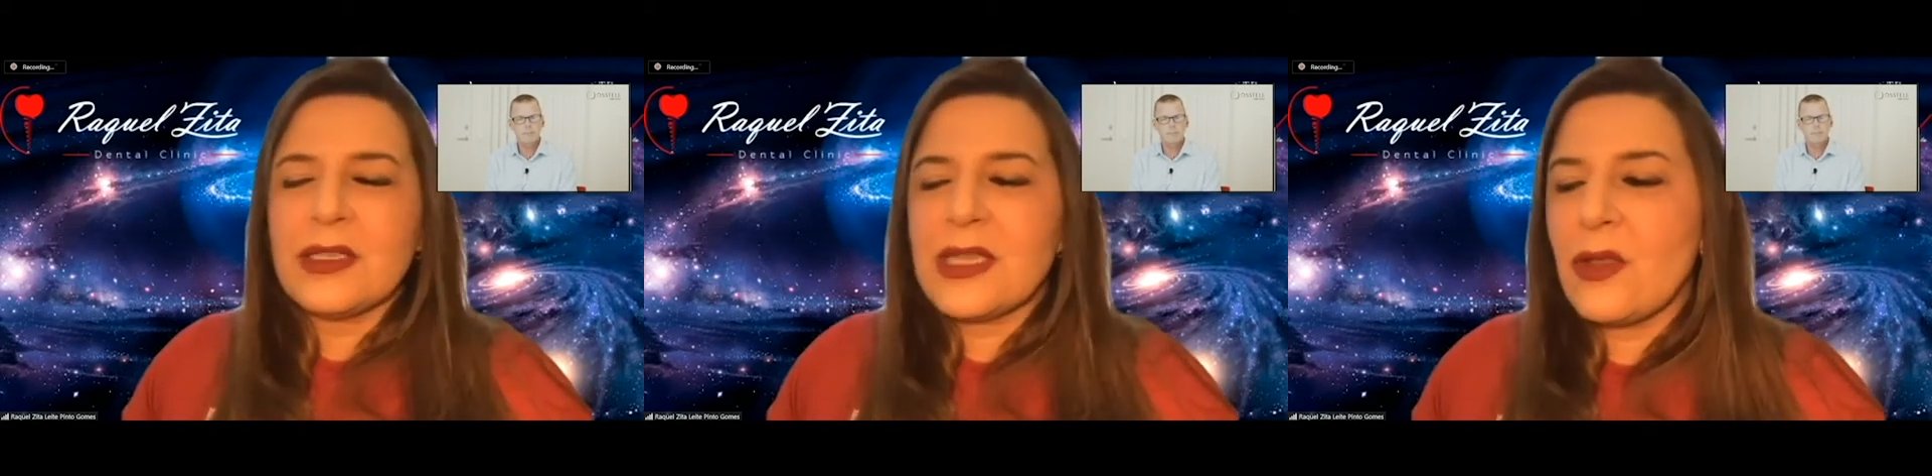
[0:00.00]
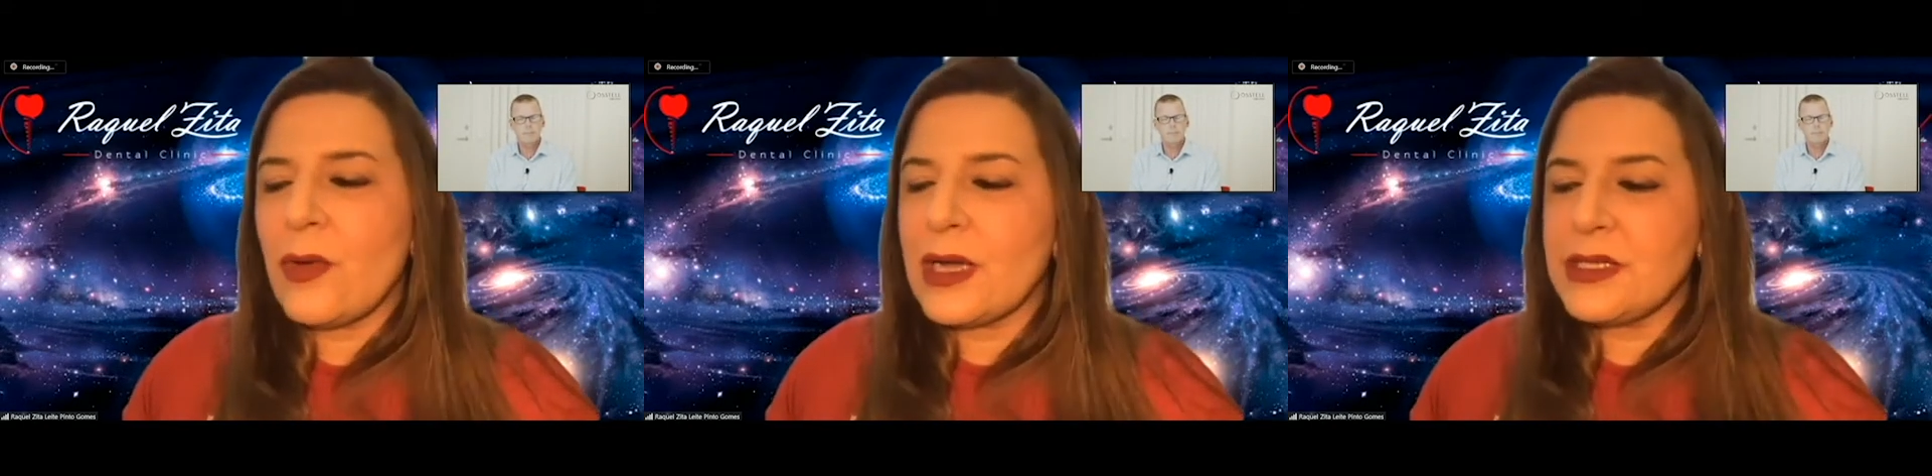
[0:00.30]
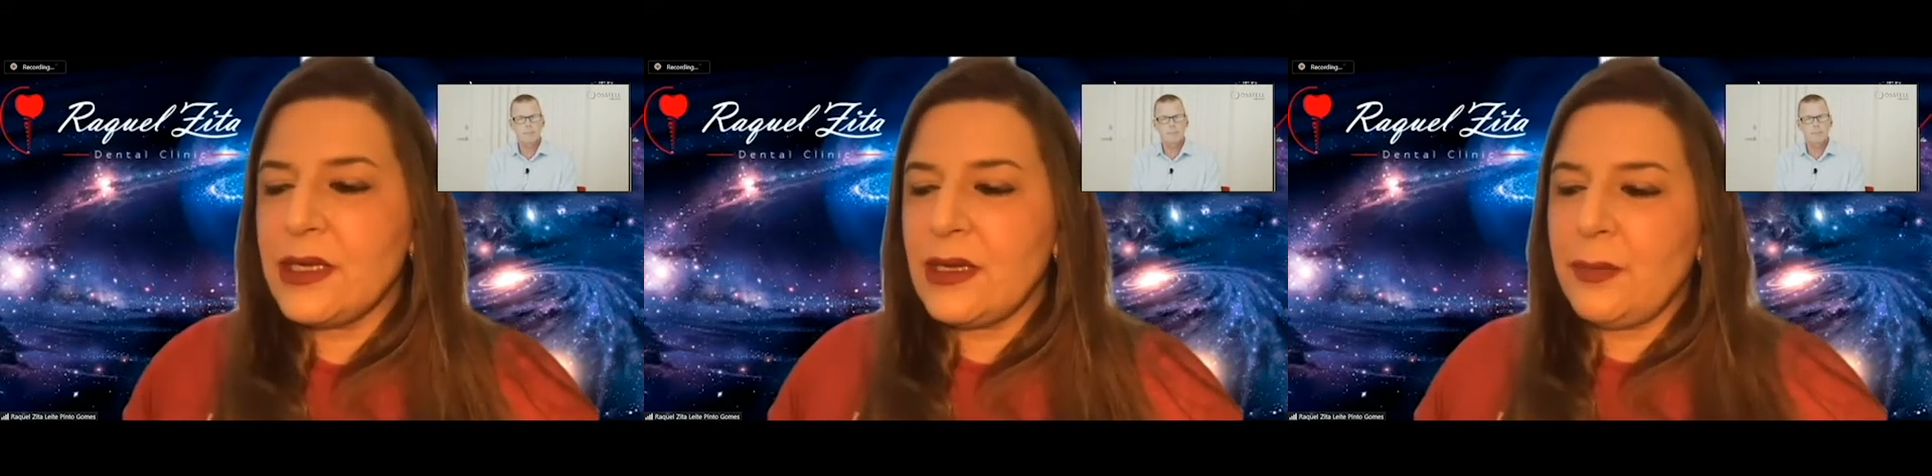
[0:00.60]
otherwise
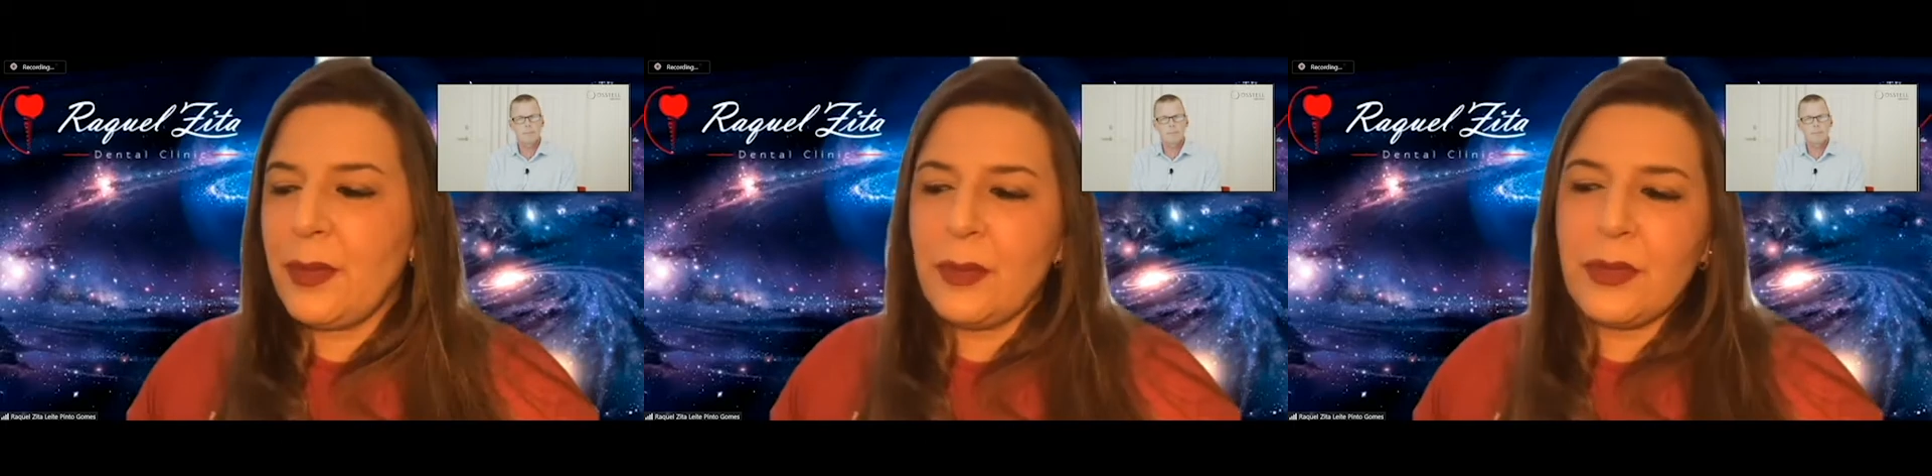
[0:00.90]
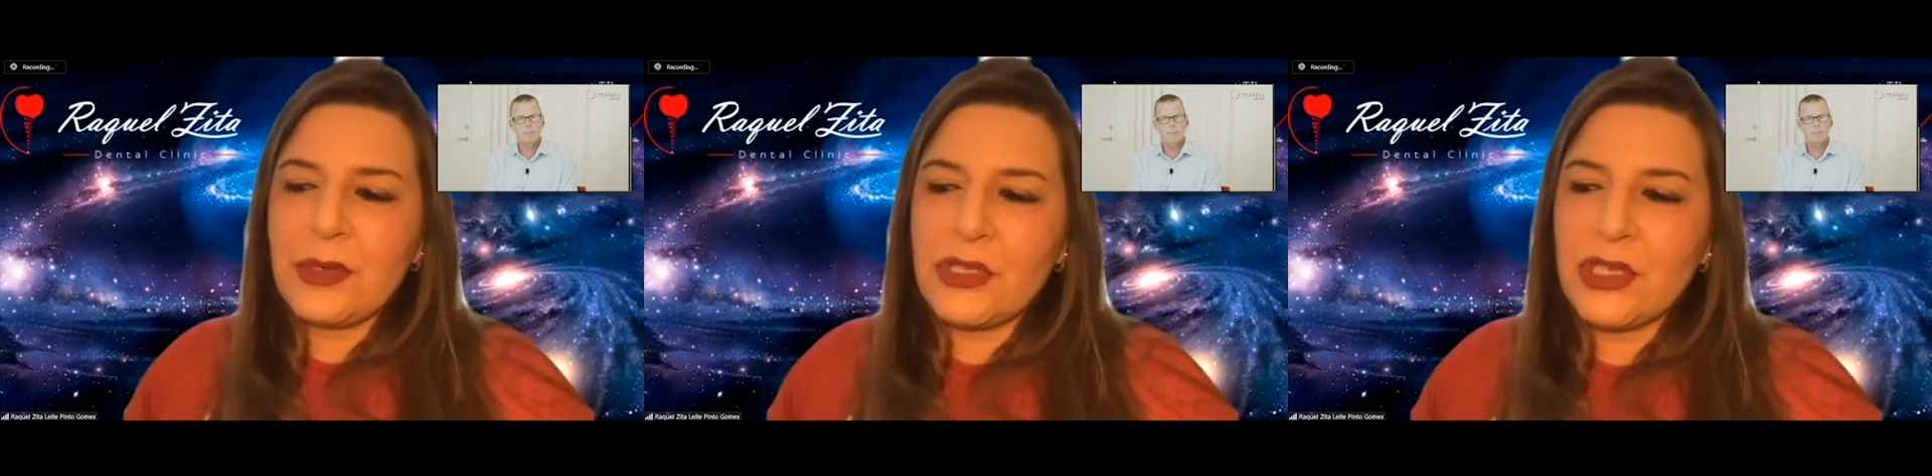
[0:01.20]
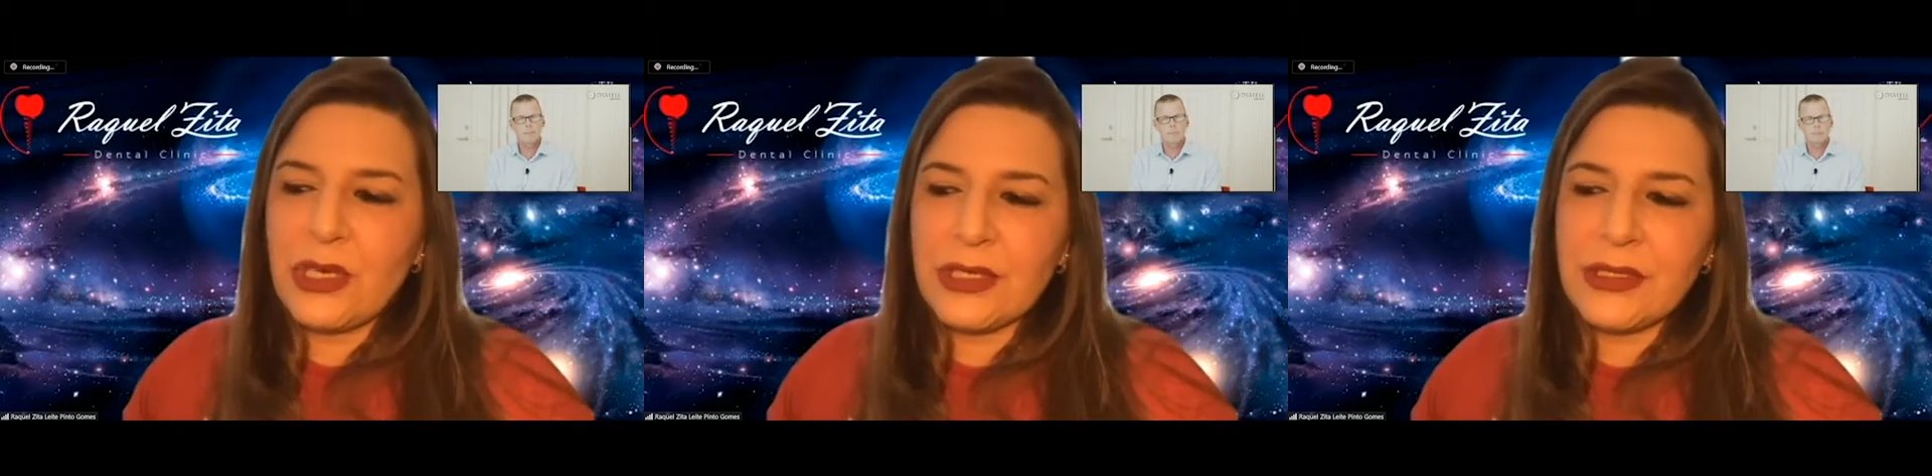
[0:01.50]
in a paper
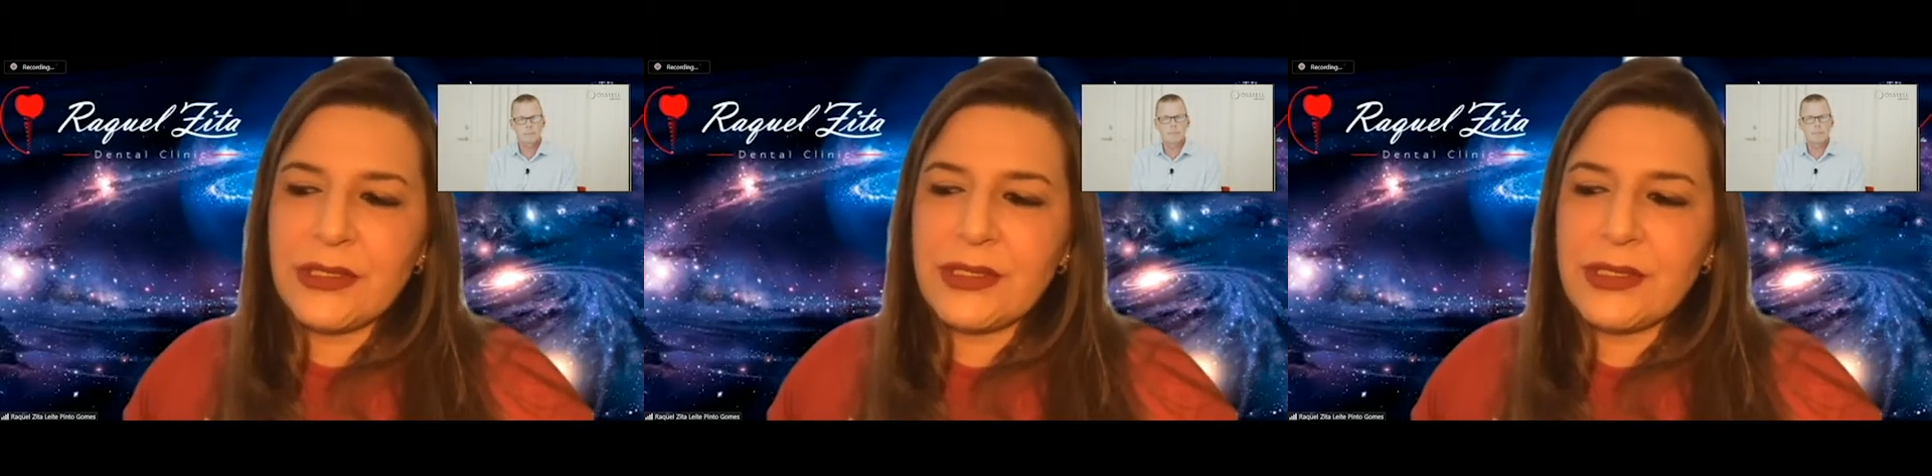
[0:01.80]
chart, mm-hmm.